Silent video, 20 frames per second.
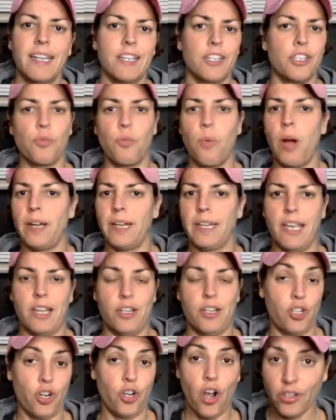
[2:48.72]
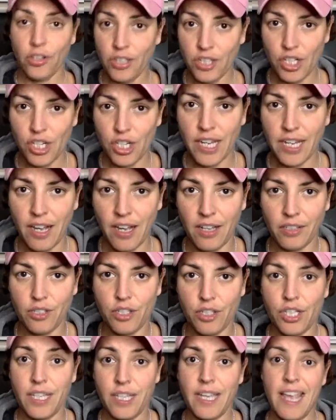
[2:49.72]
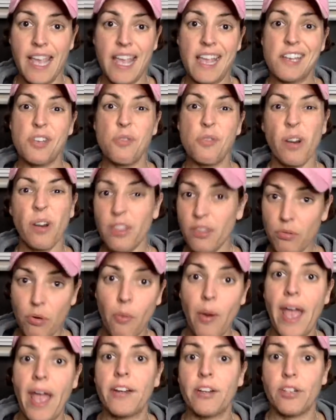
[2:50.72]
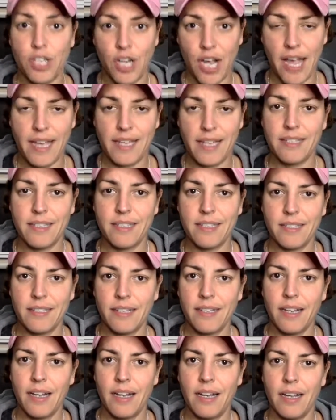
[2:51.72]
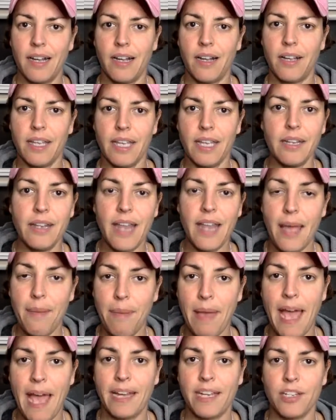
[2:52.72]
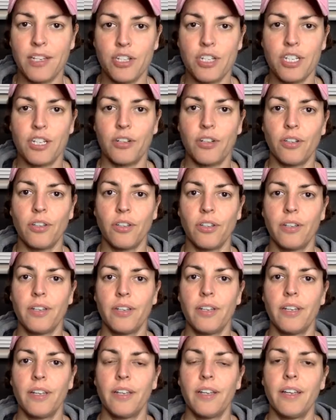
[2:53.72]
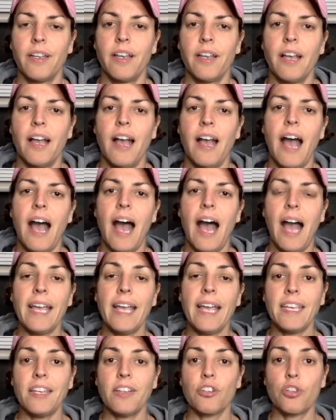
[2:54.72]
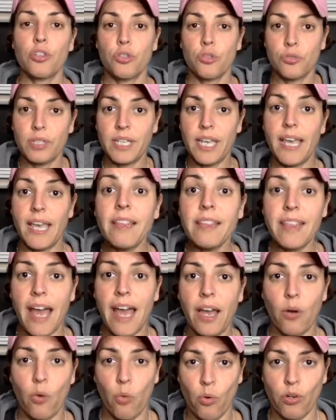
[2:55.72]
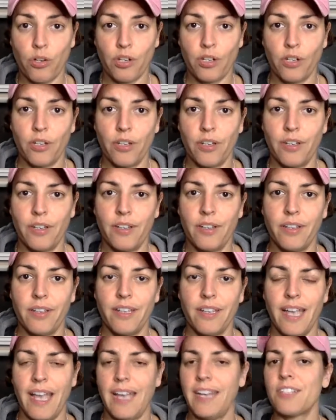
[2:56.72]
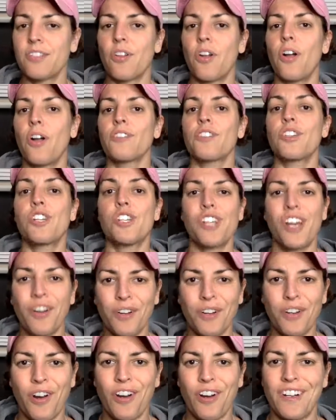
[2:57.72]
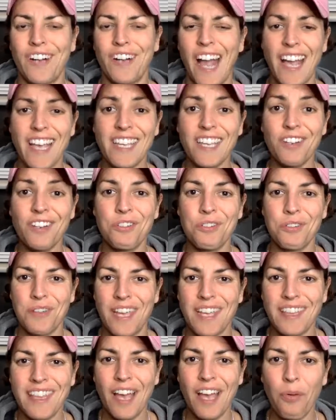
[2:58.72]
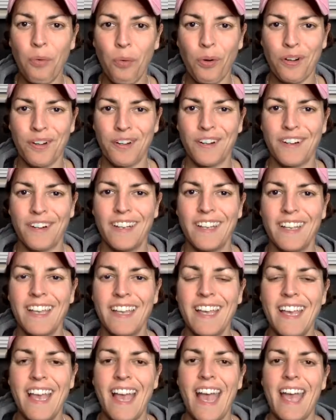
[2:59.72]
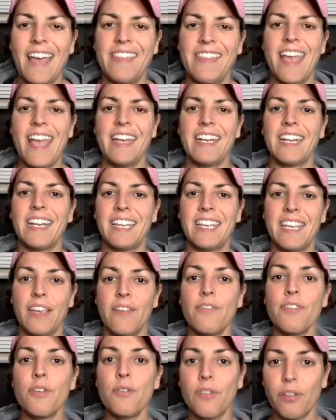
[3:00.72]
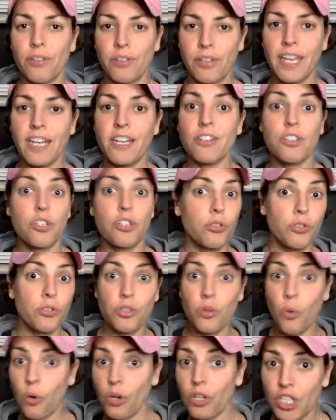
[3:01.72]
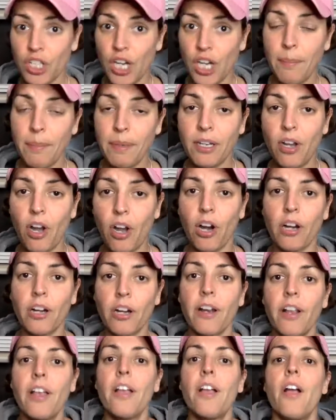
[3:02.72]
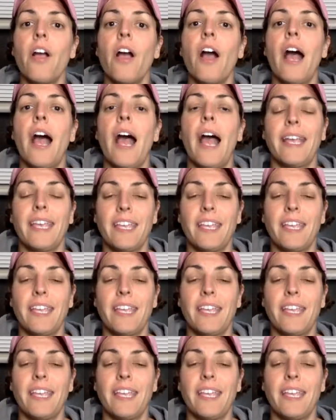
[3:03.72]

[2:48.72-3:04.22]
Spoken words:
you want to get chocolate Shakeology, and you want to throw Energize in that package deal. I can create that order, and it's called Share a Cart. I can create that order and then give you the link to your shopping cart. I